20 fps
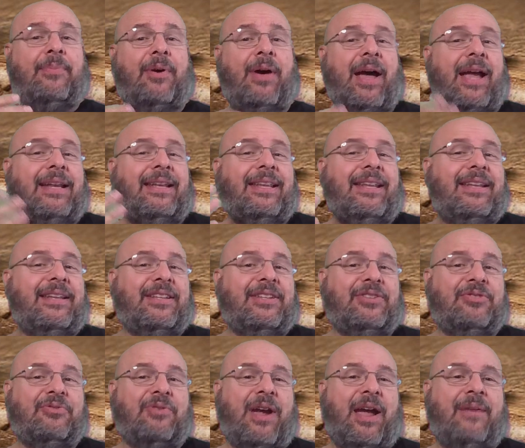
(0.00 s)
I didn't
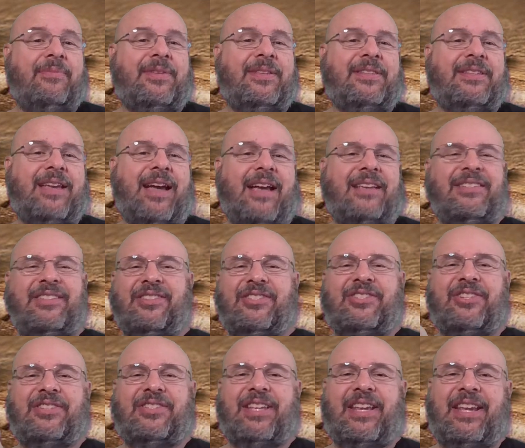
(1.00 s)
describe these guys as
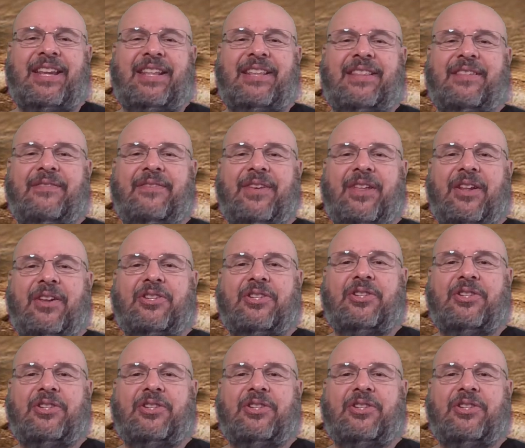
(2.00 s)
just eating the villager,